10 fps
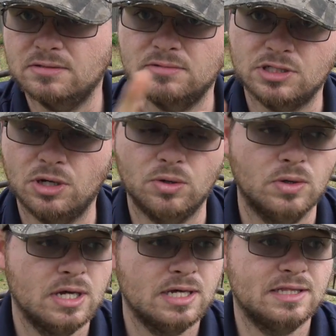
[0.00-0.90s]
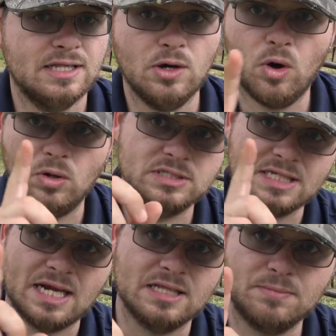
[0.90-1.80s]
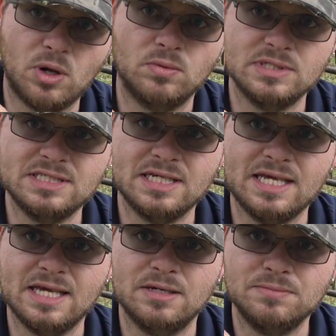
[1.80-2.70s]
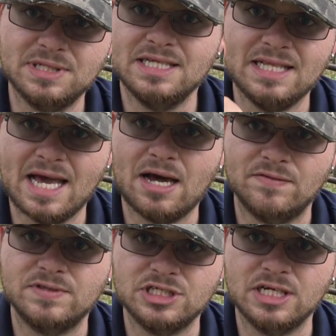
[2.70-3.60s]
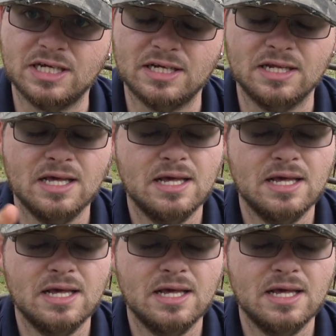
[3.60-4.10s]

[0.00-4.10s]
So the whole side of the bolt was sticking completely out of the chicken,